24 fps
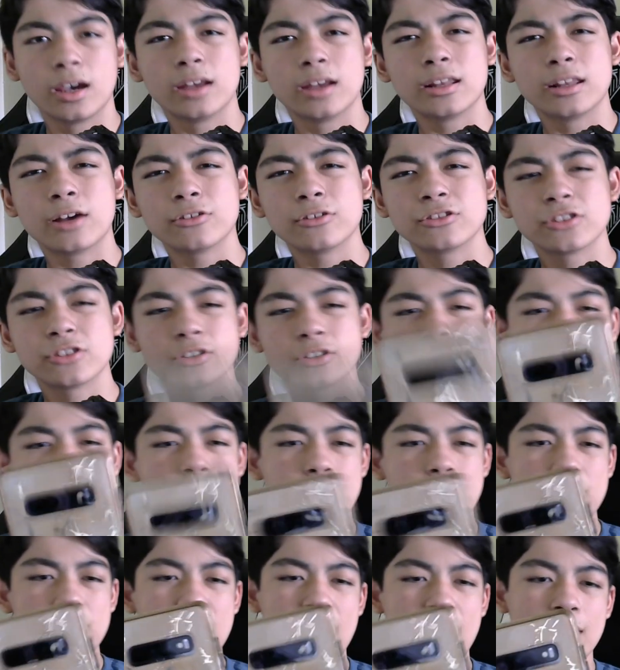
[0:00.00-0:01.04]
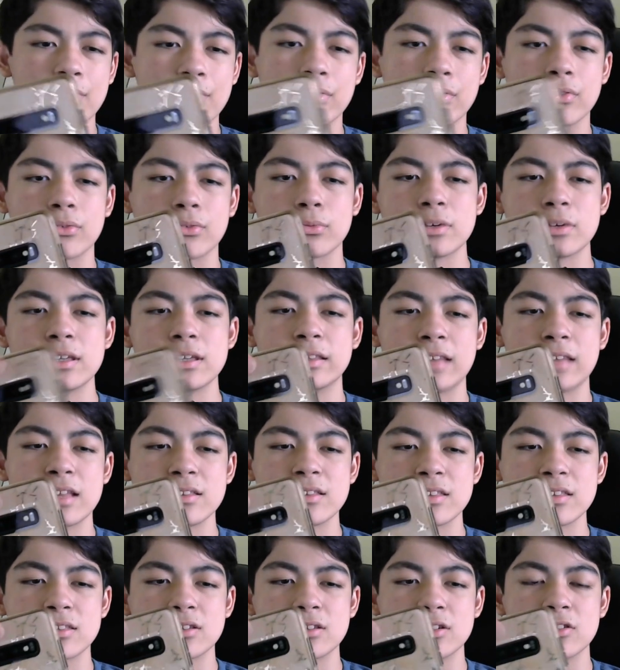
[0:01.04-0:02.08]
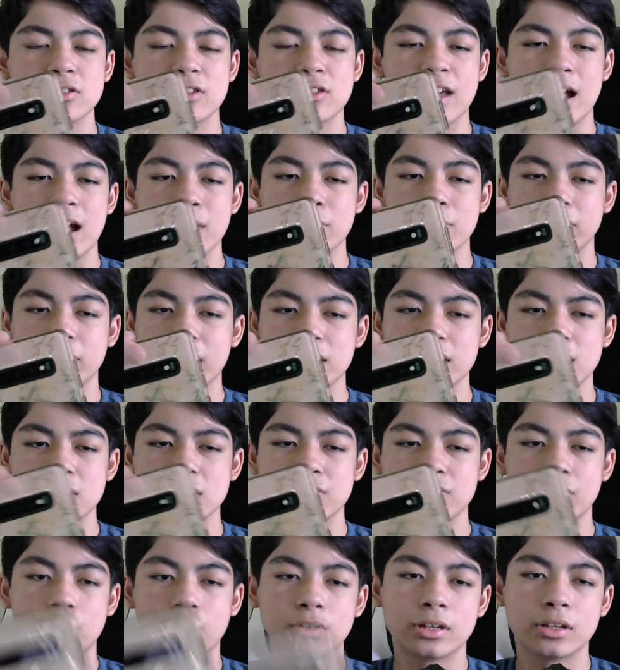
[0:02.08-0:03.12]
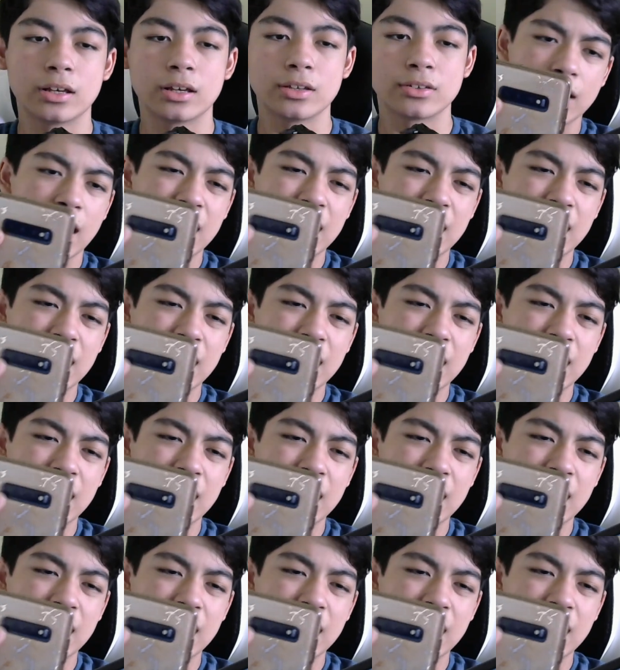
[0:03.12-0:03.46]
Now sure, you may have three lenses on your camera like this phone does.